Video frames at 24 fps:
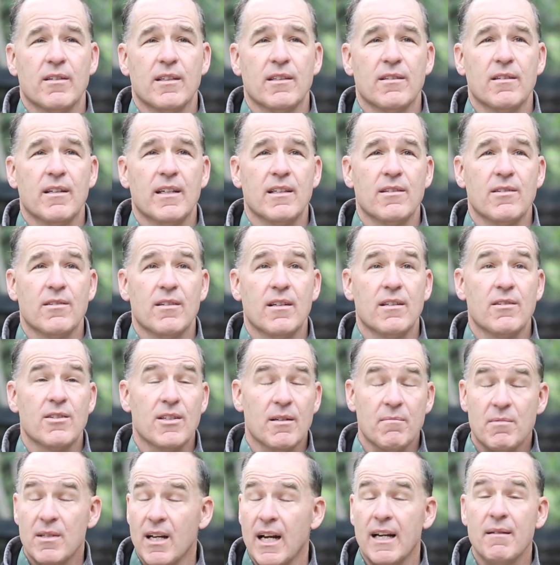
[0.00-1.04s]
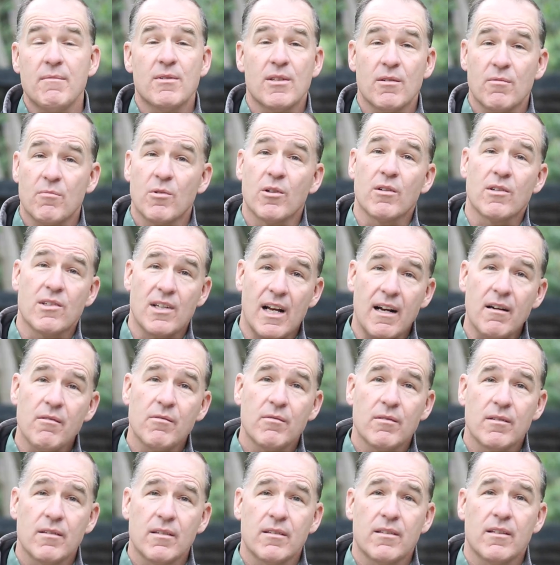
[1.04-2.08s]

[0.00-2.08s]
And sometimes it works out